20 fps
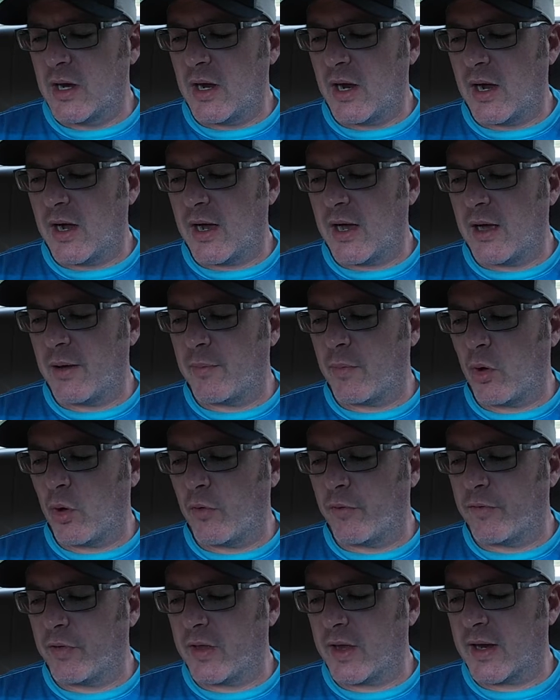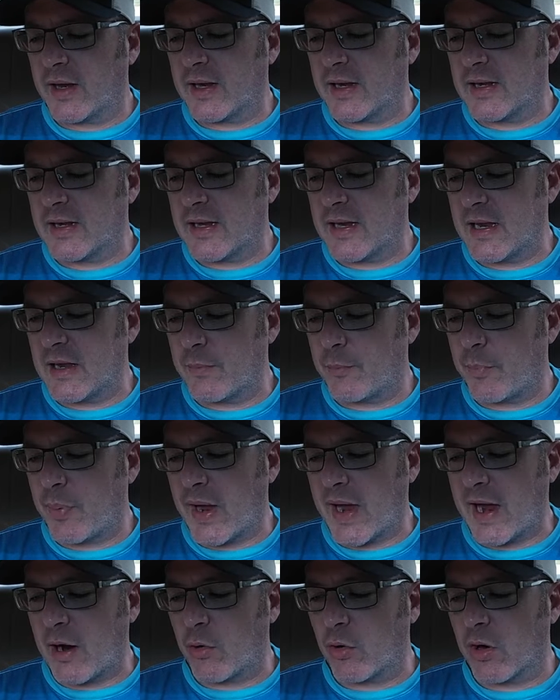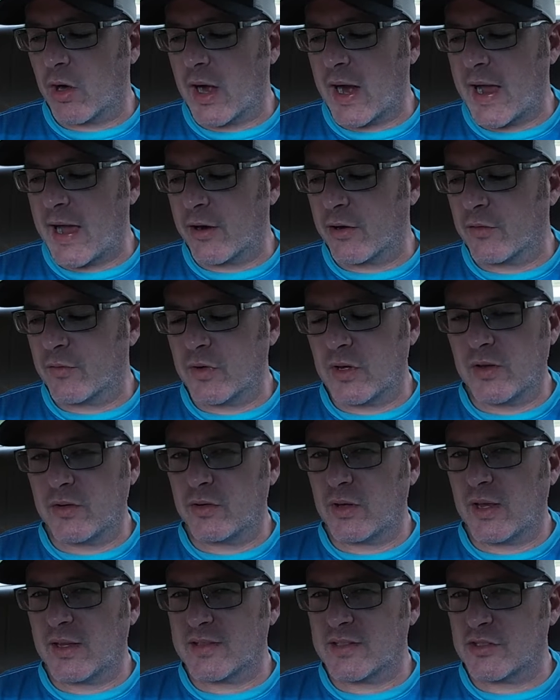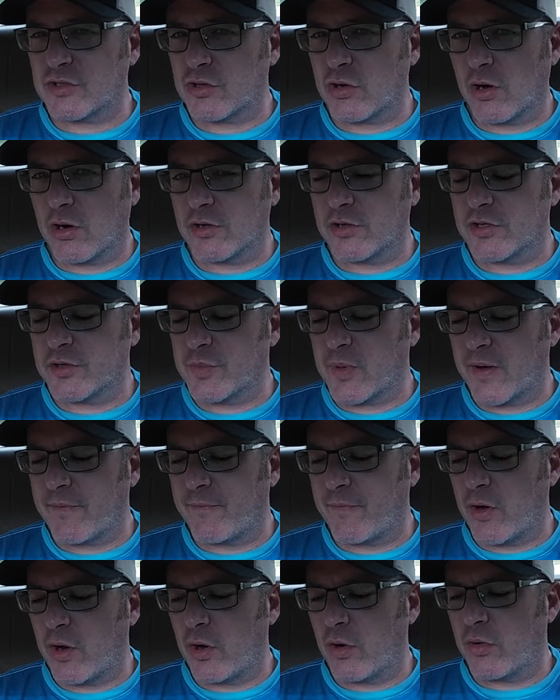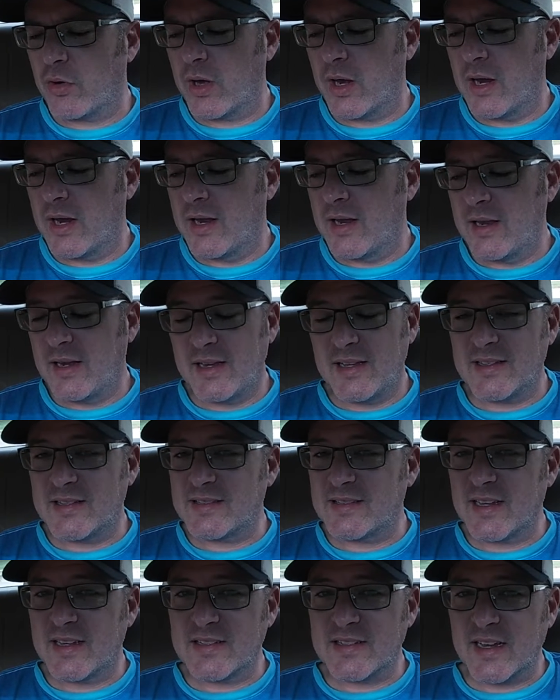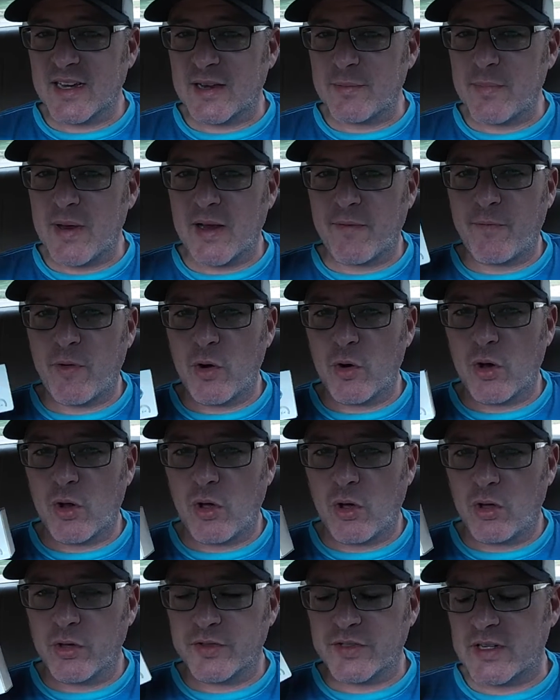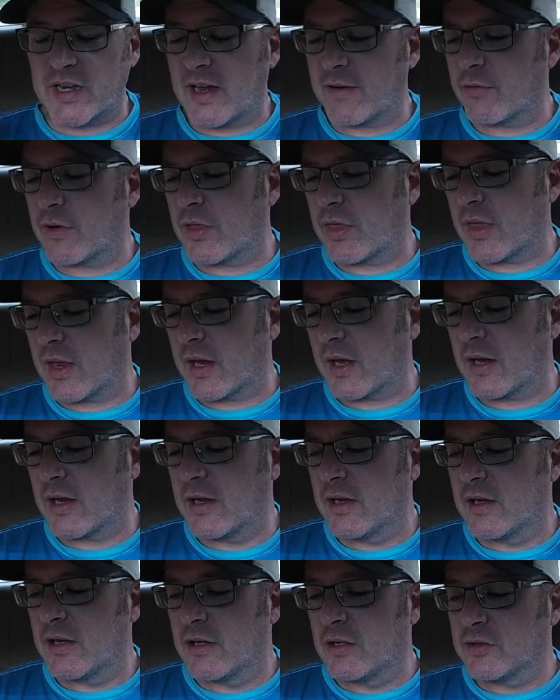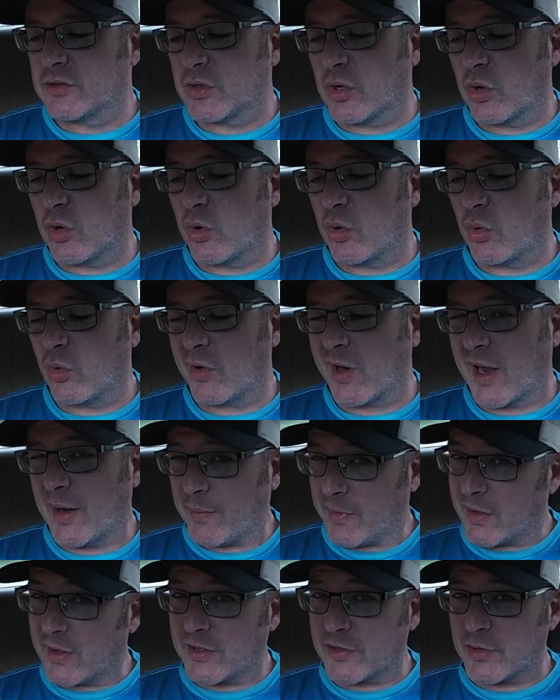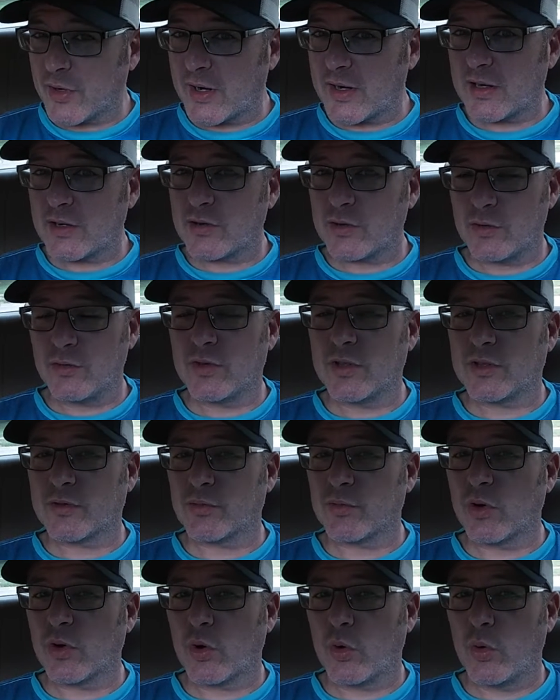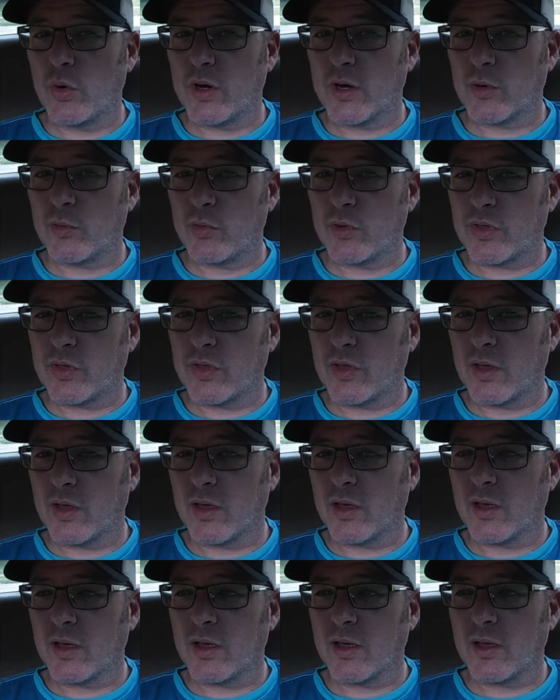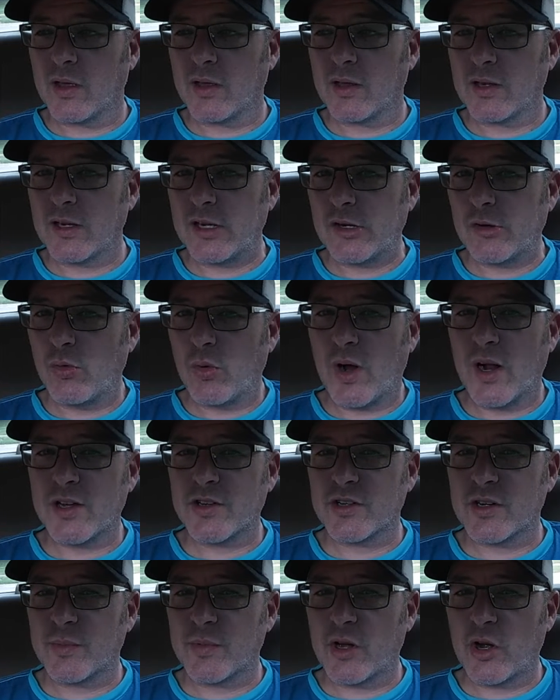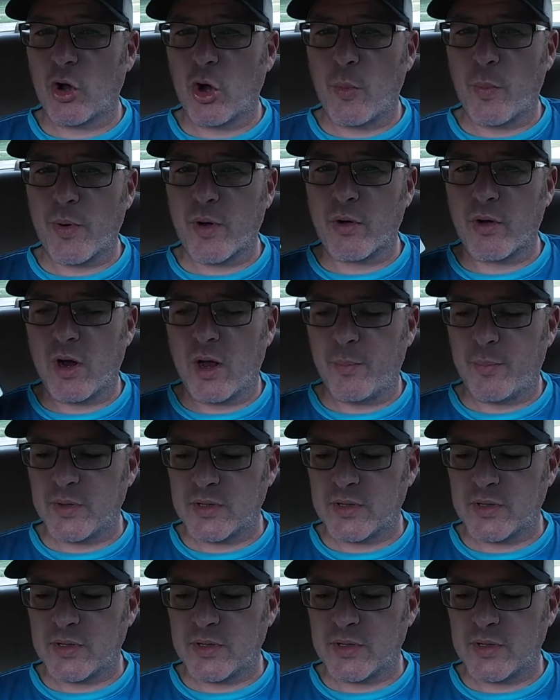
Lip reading: Hopefully I can get power out of it as it charges my phone. It says I can make phone calls and everything. So I'm gonna try to do this real quick with you watching. I'm gonna open her up